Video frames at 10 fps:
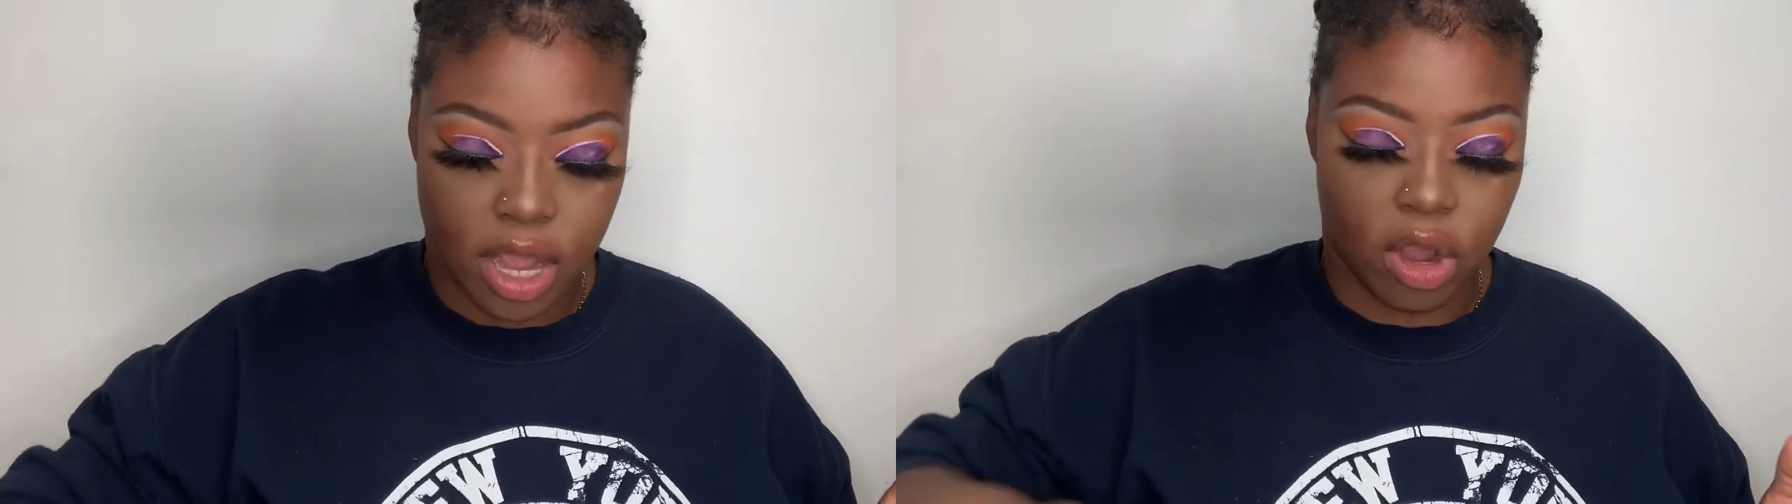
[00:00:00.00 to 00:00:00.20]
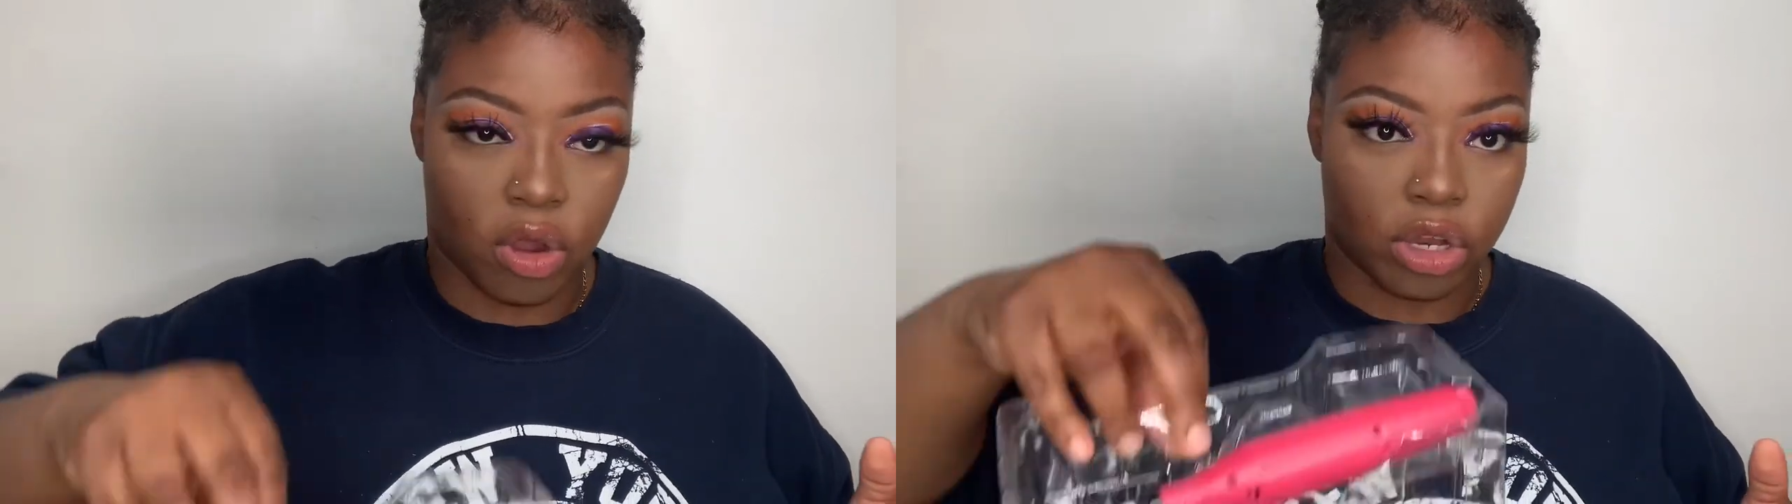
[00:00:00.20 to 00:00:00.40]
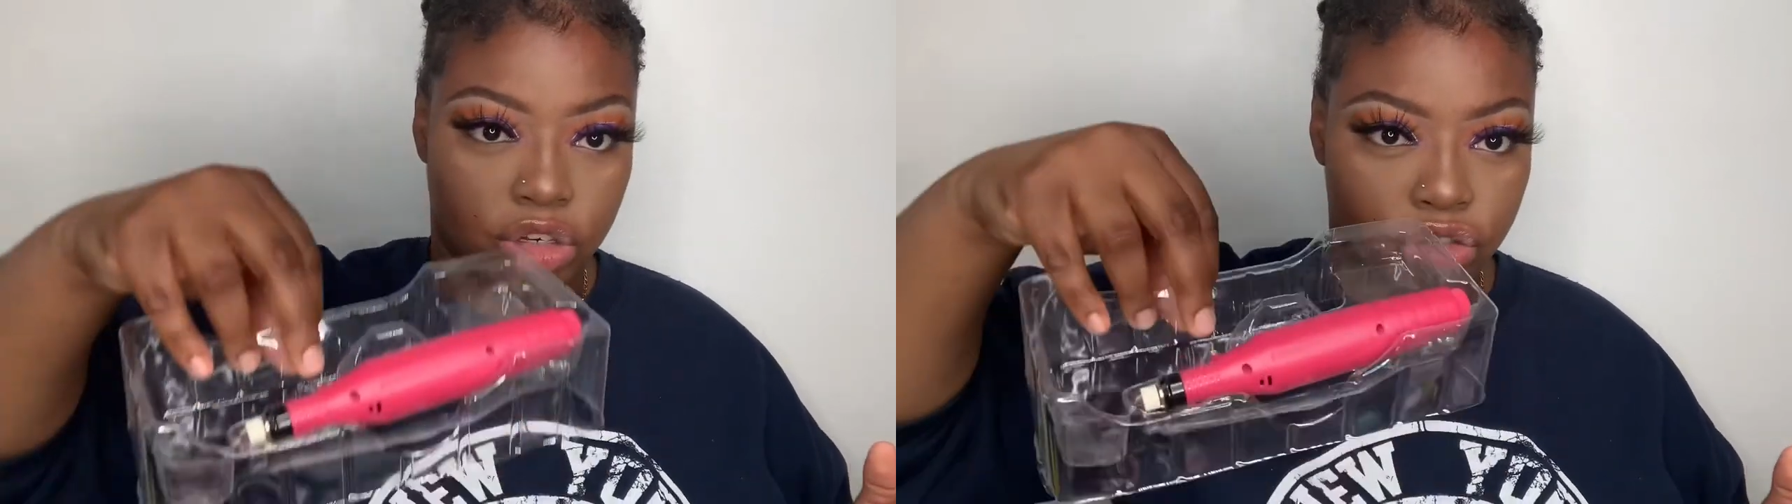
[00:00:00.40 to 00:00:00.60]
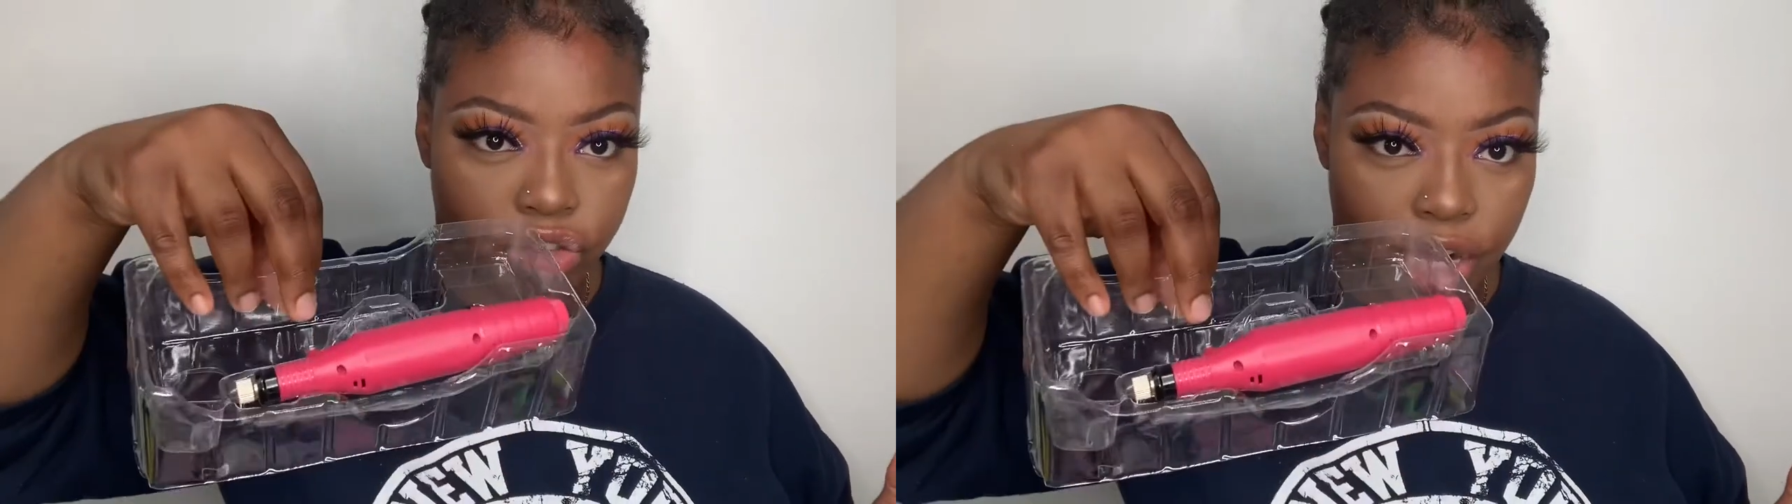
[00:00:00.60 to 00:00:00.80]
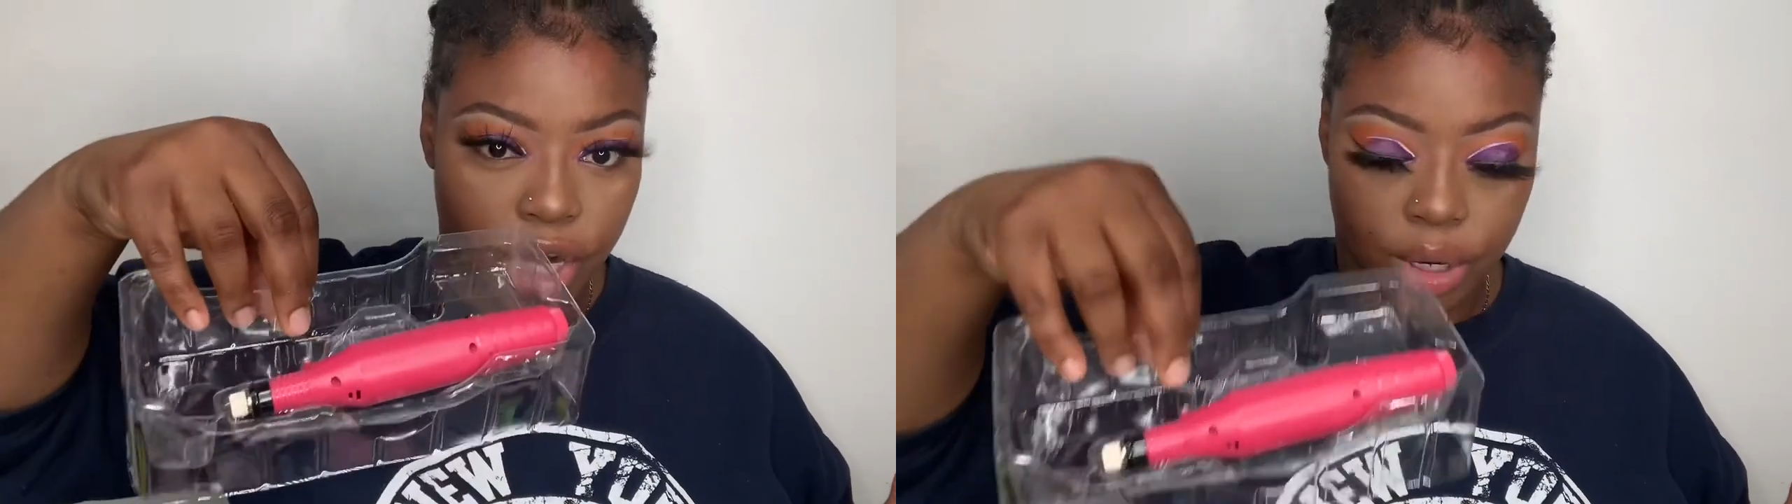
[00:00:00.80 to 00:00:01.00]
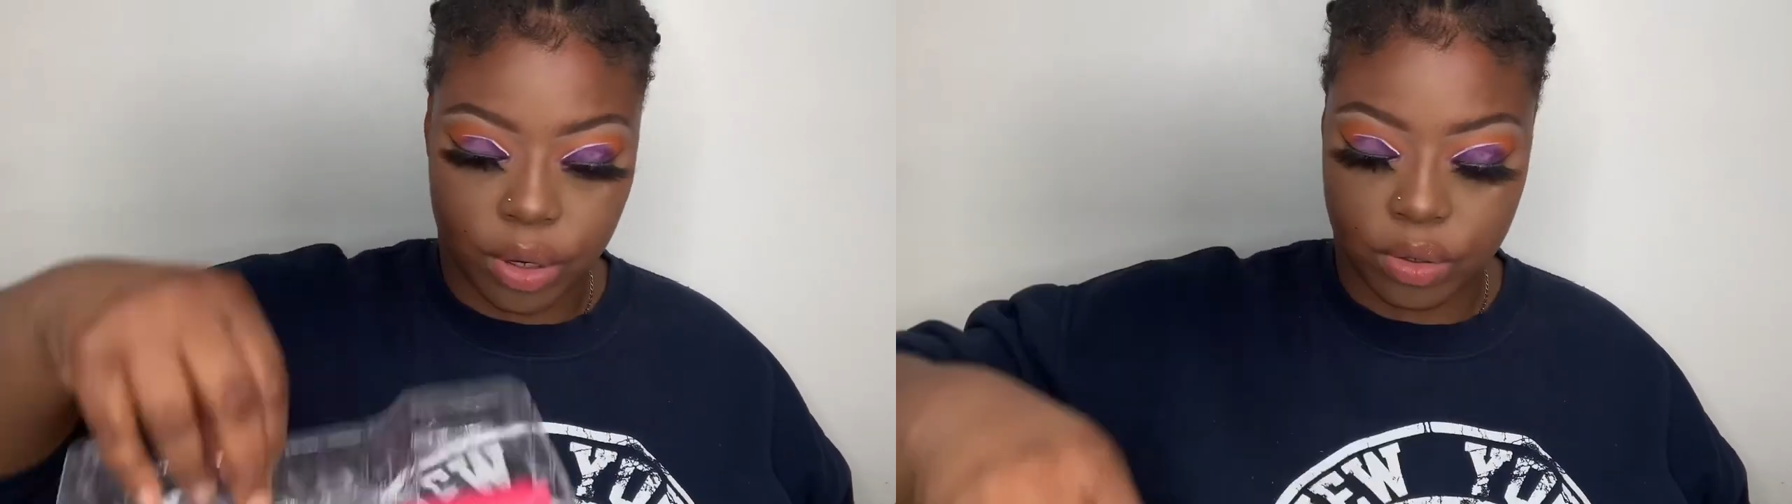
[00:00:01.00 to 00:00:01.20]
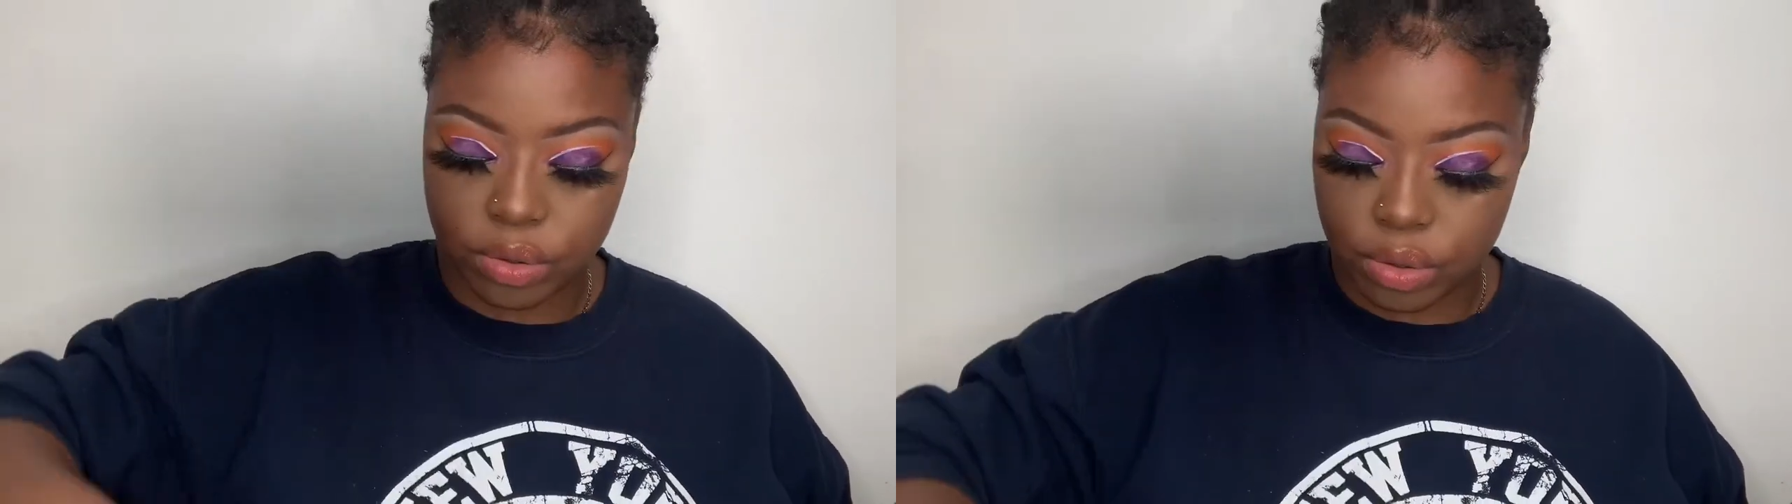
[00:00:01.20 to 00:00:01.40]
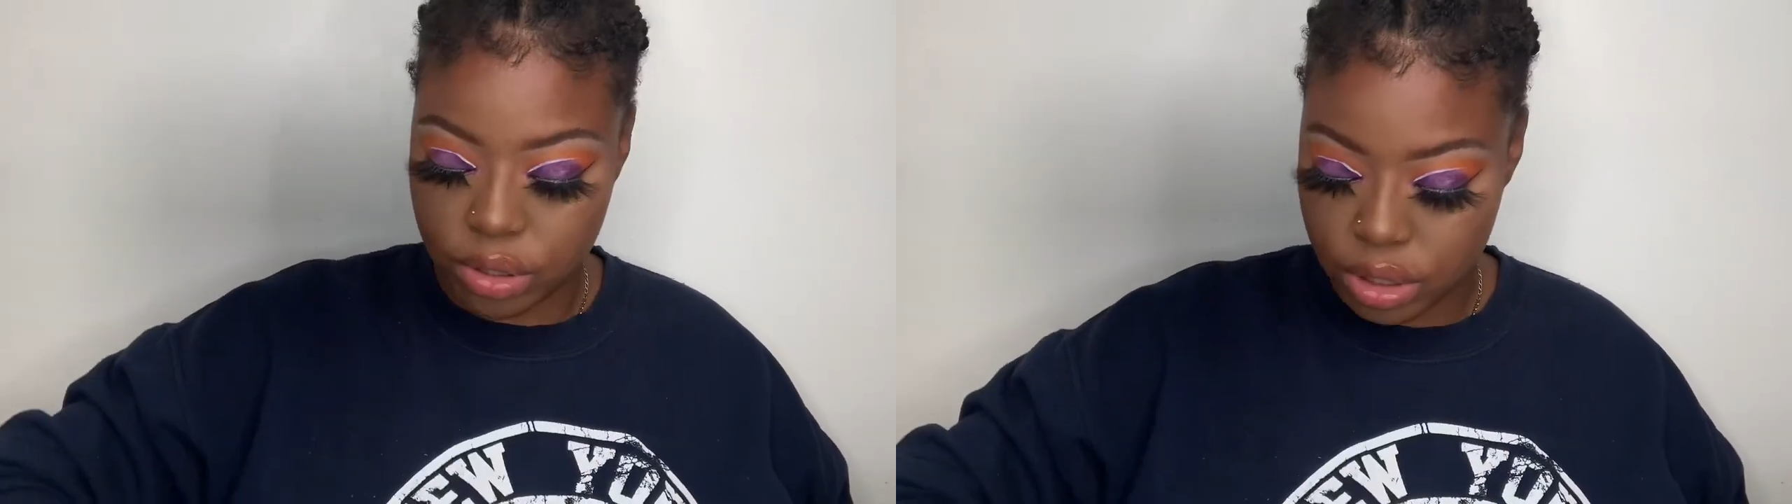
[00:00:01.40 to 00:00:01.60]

i've got a drill